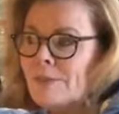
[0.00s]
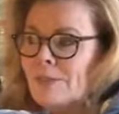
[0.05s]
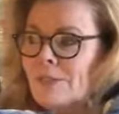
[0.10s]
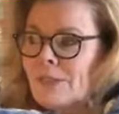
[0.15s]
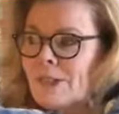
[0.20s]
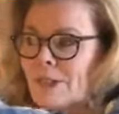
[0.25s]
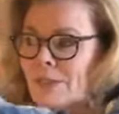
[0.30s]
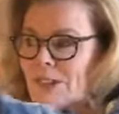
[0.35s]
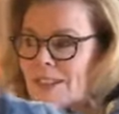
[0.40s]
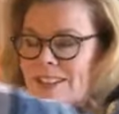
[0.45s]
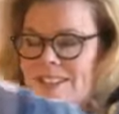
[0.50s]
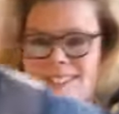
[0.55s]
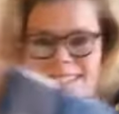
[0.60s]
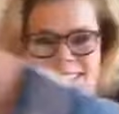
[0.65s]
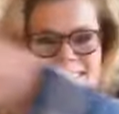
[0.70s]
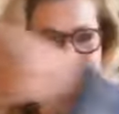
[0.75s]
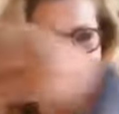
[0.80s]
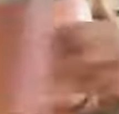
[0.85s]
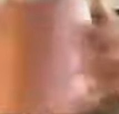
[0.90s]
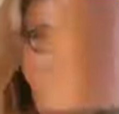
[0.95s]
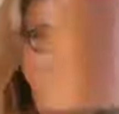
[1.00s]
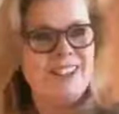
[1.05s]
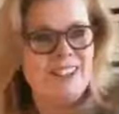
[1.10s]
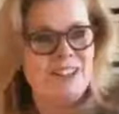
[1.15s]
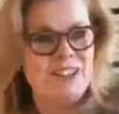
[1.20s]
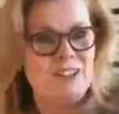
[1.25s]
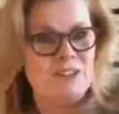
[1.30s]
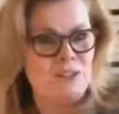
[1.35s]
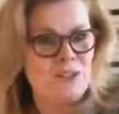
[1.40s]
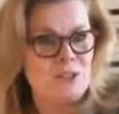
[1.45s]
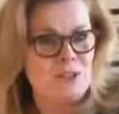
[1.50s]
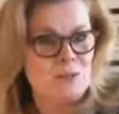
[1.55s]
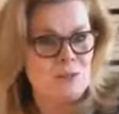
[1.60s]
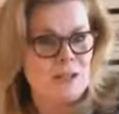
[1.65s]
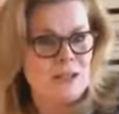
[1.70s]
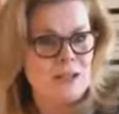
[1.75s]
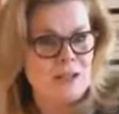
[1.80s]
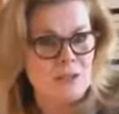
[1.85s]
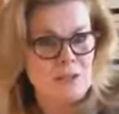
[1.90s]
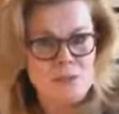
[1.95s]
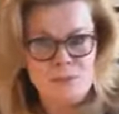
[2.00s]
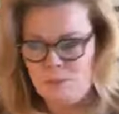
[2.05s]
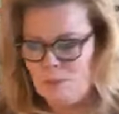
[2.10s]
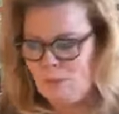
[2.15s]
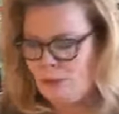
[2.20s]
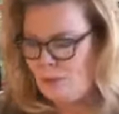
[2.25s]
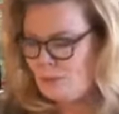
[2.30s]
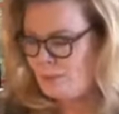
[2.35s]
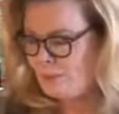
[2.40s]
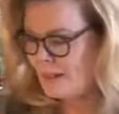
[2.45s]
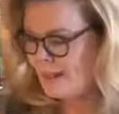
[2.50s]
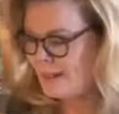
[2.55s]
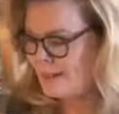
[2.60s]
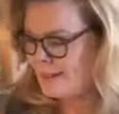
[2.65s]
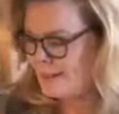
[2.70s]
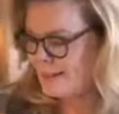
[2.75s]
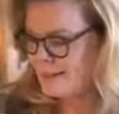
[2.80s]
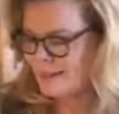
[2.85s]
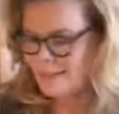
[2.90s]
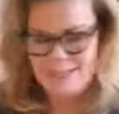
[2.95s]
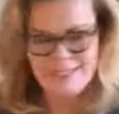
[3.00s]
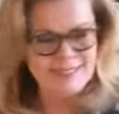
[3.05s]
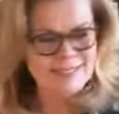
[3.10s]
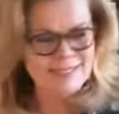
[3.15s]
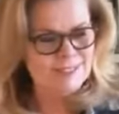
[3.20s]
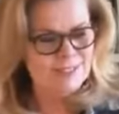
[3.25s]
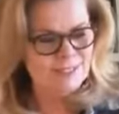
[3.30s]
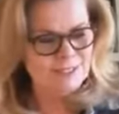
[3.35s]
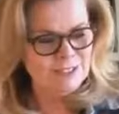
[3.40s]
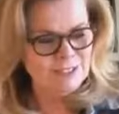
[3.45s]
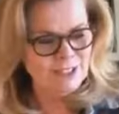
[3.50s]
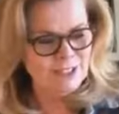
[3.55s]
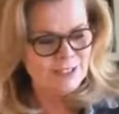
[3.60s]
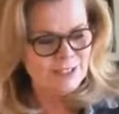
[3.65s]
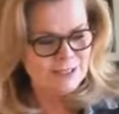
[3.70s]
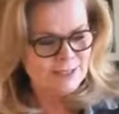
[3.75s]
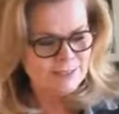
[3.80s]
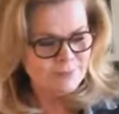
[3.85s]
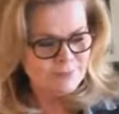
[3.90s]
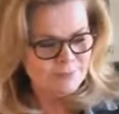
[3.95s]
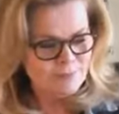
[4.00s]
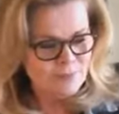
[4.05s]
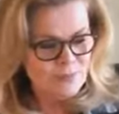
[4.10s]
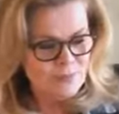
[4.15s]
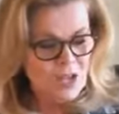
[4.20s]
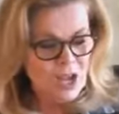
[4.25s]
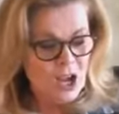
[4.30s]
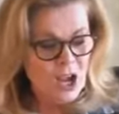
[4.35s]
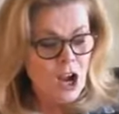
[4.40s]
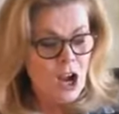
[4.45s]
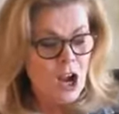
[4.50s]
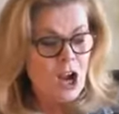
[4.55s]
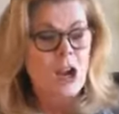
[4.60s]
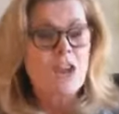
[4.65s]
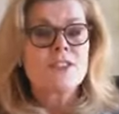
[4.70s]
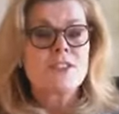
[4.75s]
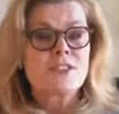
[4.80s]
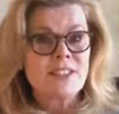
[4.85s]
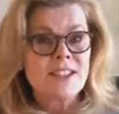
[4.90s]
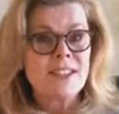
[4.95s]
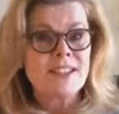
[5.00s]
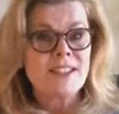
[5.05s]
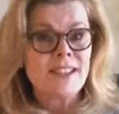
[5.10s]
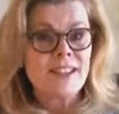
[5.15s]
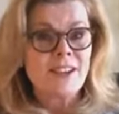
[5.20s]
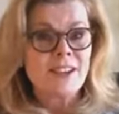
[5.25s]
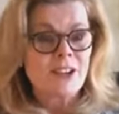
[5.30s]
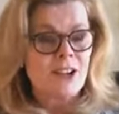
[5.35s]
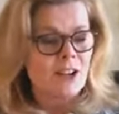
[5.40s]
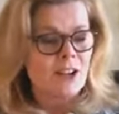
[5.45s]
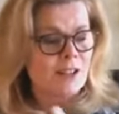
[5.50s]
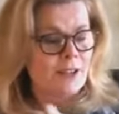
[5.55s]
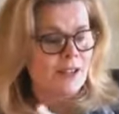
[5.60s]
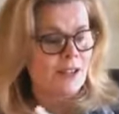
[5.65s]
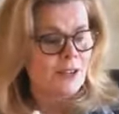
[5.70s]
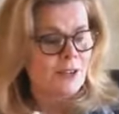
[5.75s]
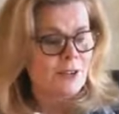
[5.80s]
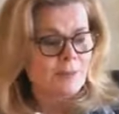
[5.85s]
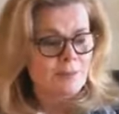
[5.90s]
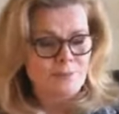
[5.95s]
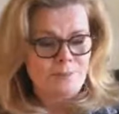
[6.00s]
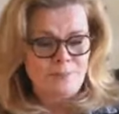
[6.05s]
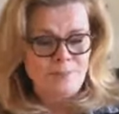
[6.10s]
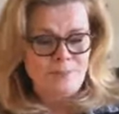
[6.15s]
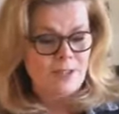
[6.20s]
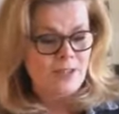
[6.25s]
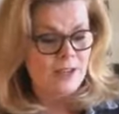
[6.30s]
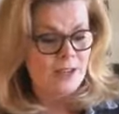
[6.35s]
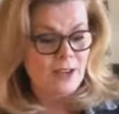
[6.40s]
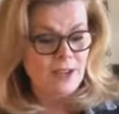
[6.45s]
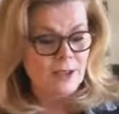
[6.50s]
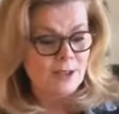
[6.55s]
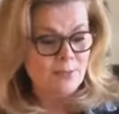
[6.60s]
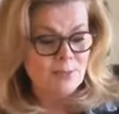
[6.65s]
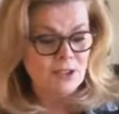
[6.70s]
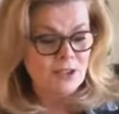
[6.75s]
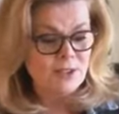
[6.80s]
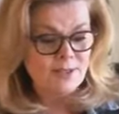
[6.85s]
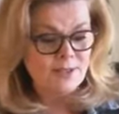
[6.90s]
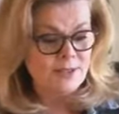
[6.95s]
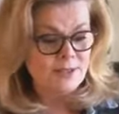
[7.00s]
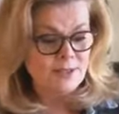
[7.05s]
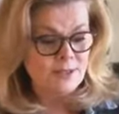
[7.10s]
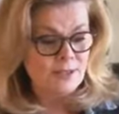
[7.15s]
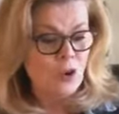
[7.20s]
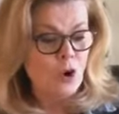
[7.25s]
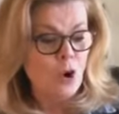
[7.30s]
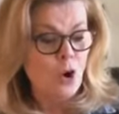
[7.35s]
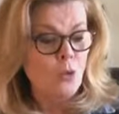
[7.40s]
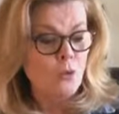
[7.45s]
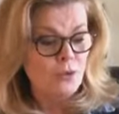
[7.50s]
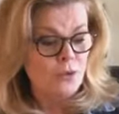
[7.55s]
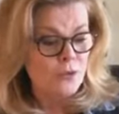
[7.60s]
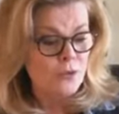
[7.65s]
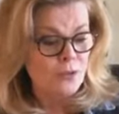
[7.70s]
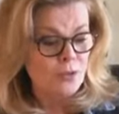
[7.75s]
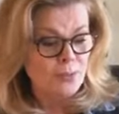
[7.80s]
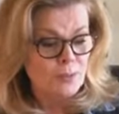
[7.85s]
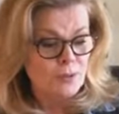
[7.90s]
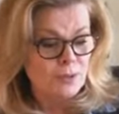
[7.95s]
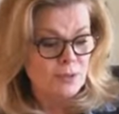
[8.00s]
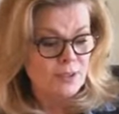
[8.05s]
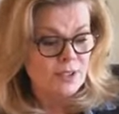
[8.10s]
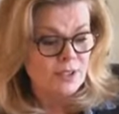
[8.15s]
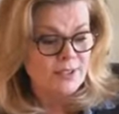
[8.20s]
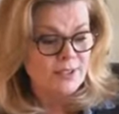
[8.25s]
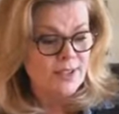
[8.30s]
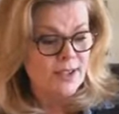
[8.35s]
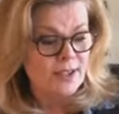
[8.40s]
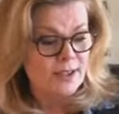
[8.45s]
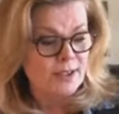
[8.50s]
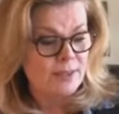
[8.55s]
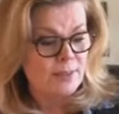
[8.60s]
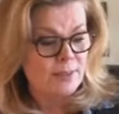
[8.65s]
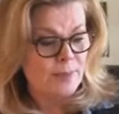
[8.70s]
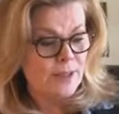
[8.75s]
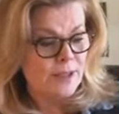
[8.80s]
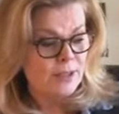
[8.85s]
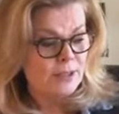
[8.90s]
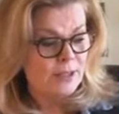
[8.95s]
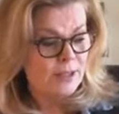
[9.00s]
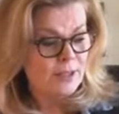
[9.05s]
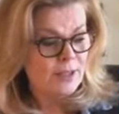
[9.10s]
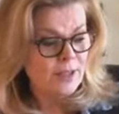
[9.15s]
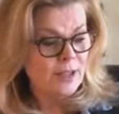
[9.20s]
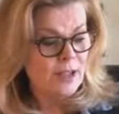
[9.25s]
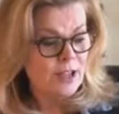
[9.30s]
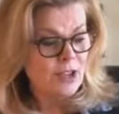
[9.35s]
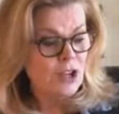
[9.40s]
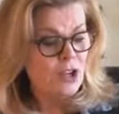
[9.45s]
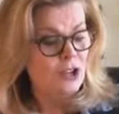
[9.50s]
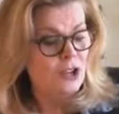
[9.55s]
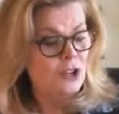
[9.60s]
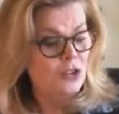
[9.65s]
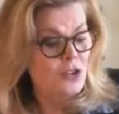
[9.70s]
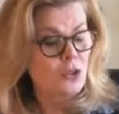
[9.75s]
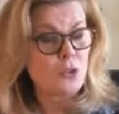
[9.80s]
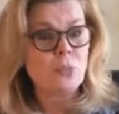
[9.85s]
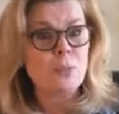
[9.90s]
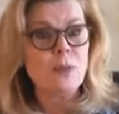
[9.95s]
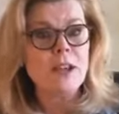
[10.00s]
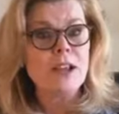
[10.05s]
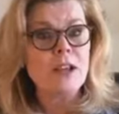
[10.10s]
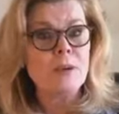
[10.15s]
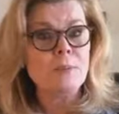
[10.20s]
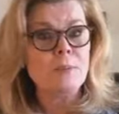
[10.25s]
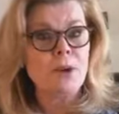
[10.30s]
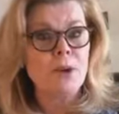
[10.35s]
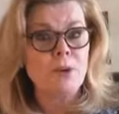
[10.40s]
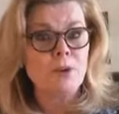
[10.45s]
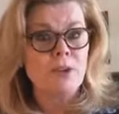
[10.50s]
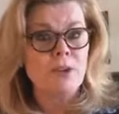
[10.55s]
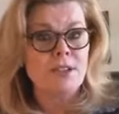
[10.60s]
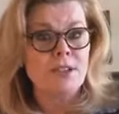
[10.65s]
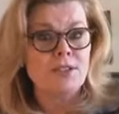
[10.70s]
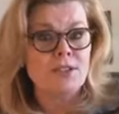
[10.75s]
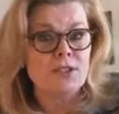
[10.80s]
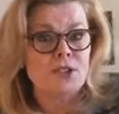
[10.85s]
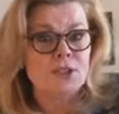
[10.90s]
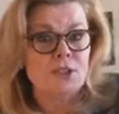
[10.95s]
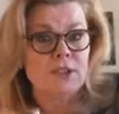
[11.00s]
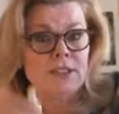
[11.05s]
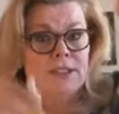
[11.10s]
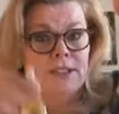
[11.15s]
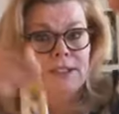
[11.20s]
look it's sitting here in a full blown bloom mug. Look, our skincare got here and I am just over the moon excited about it. There are three components to it.